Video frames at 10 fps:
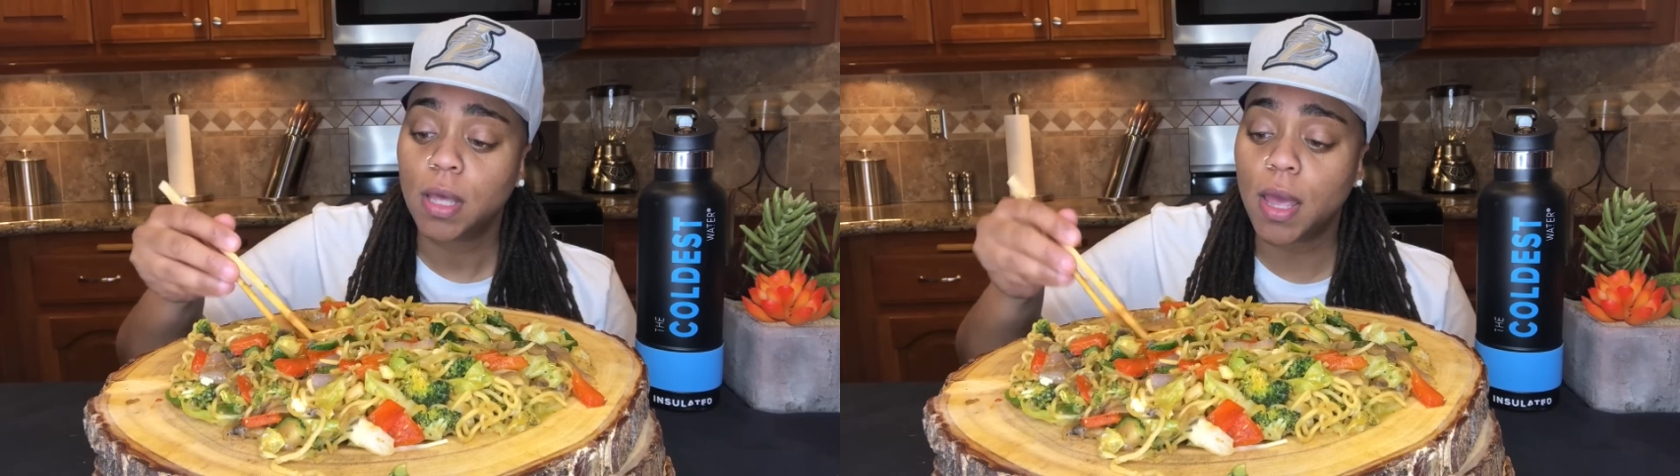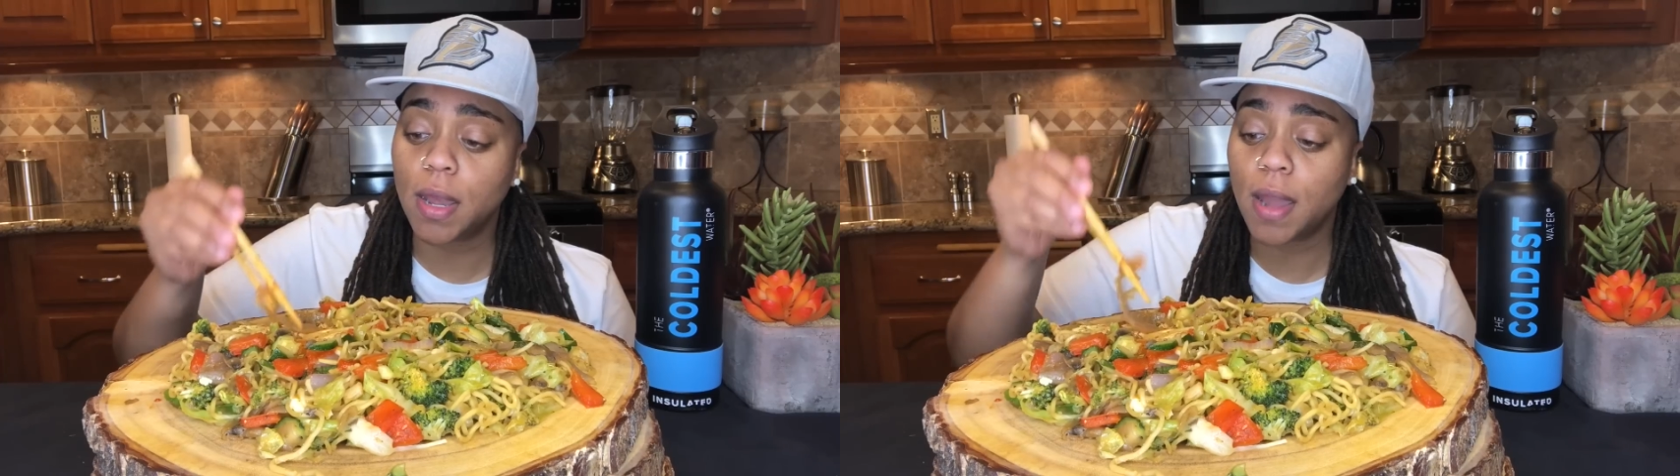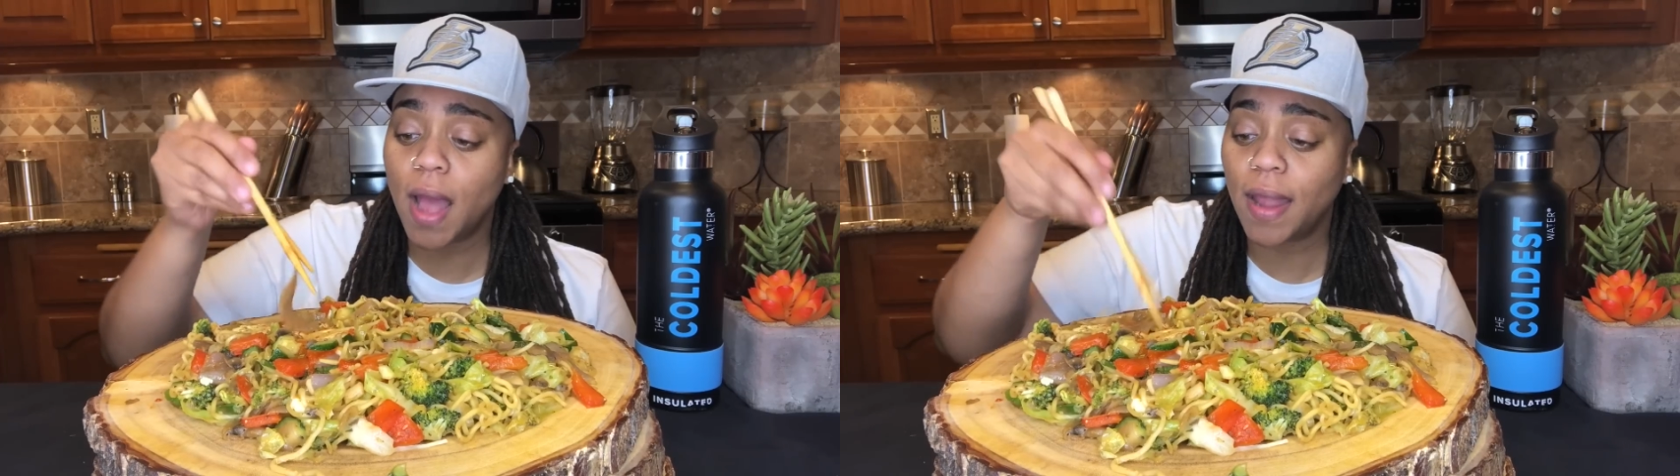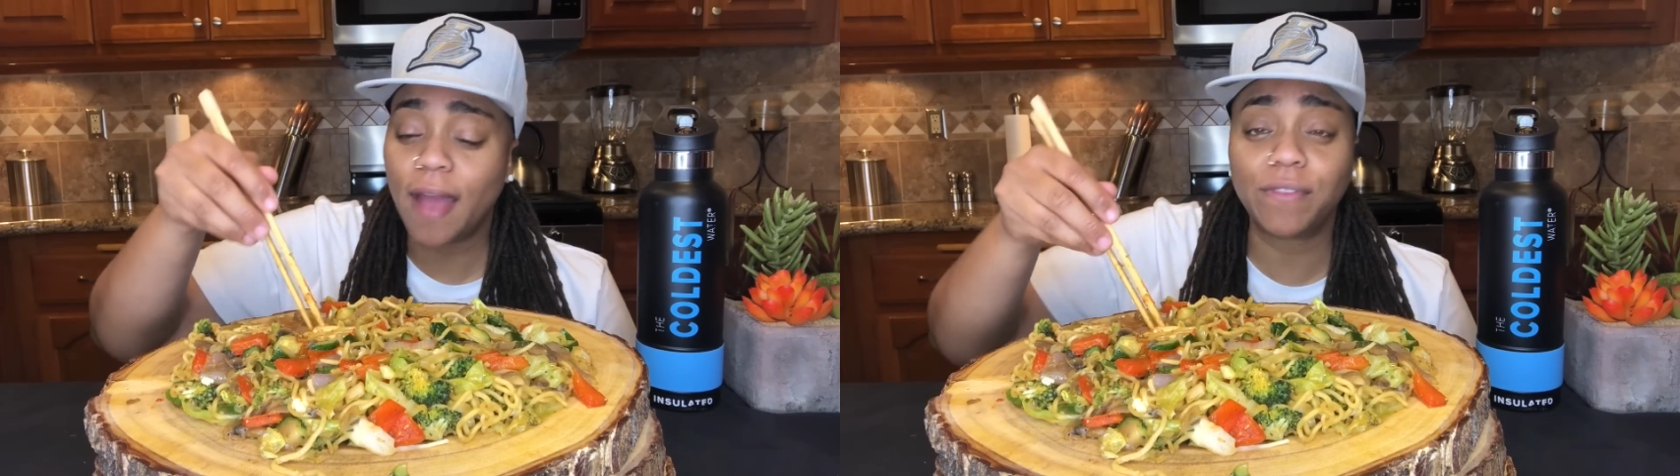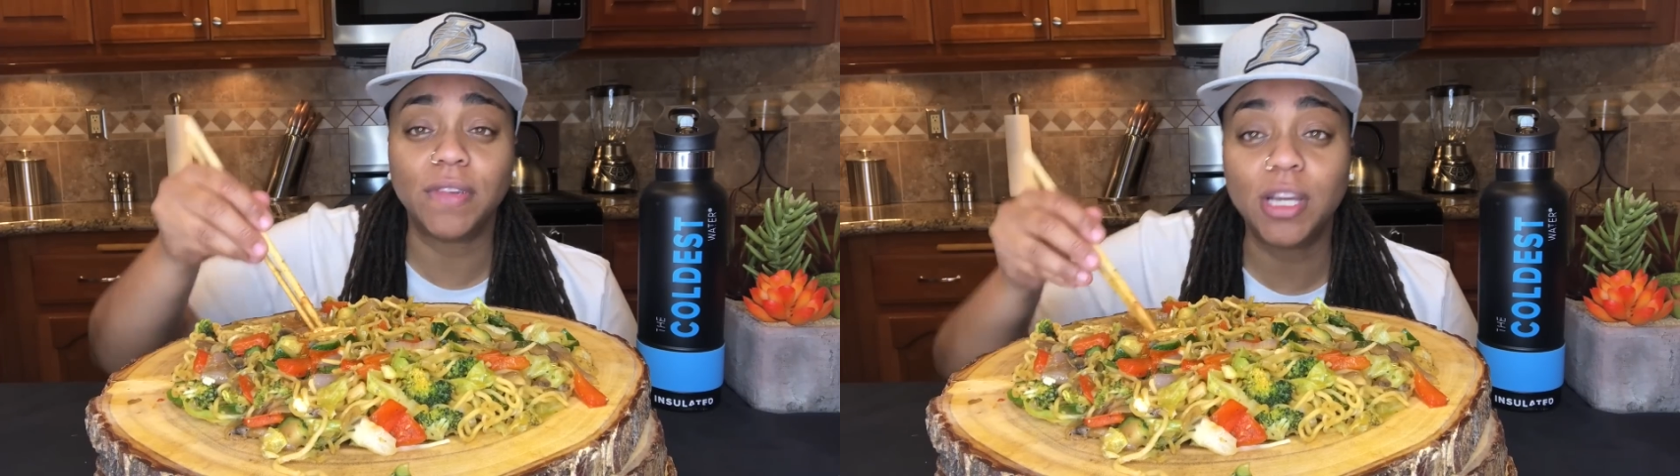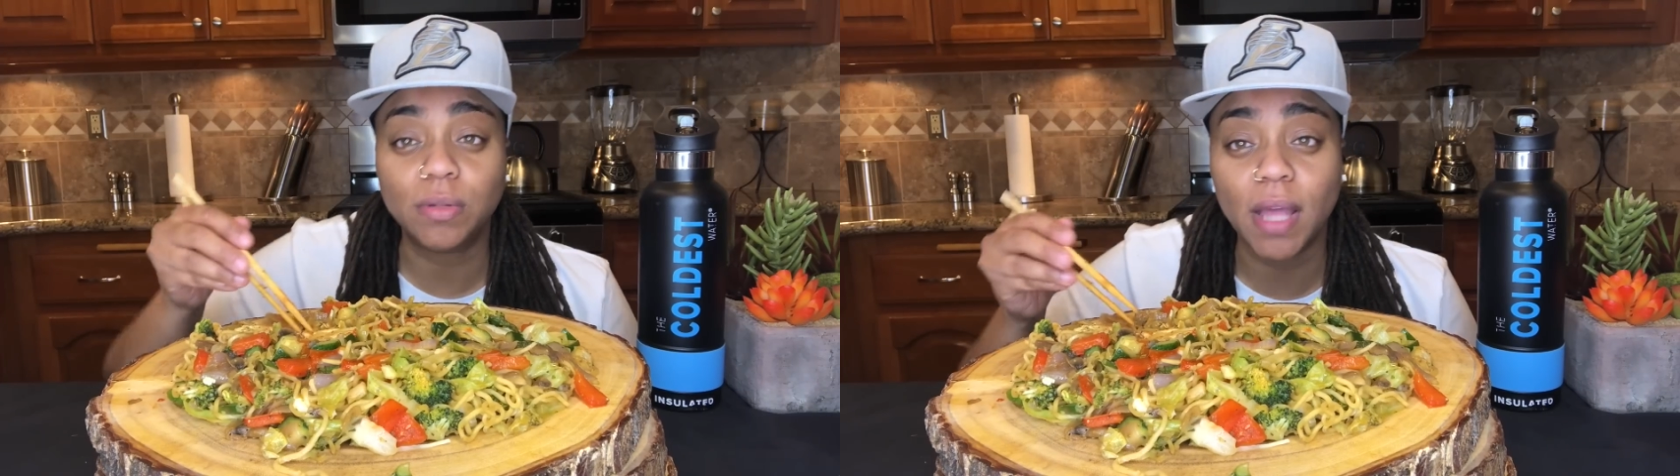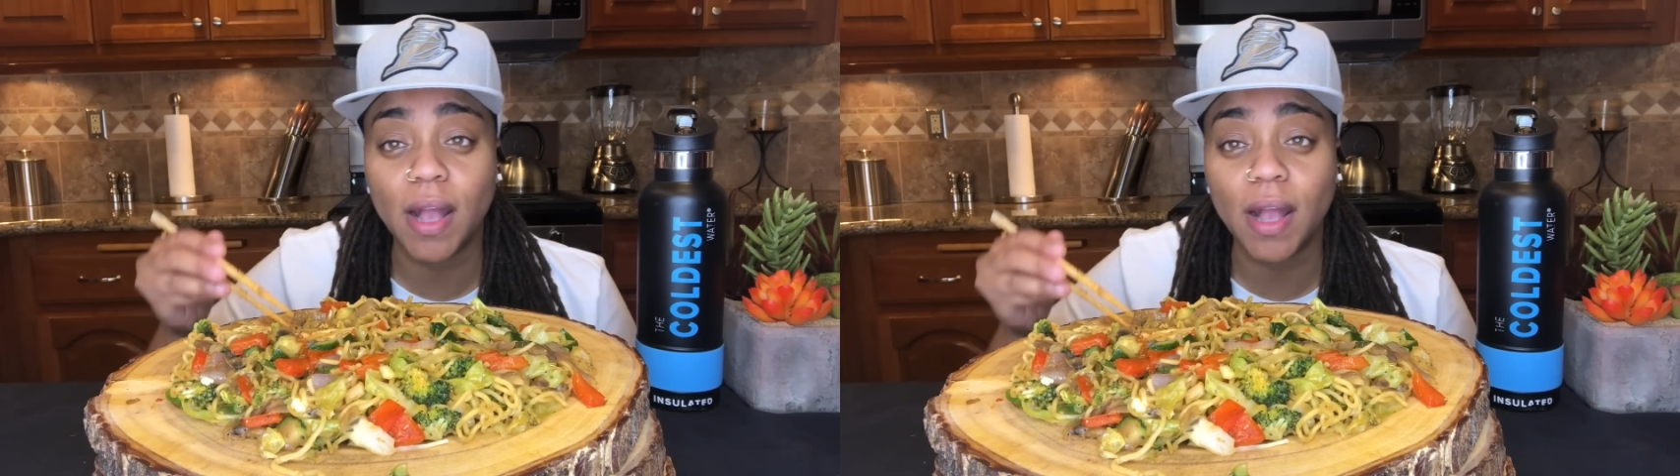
and not have to deal with that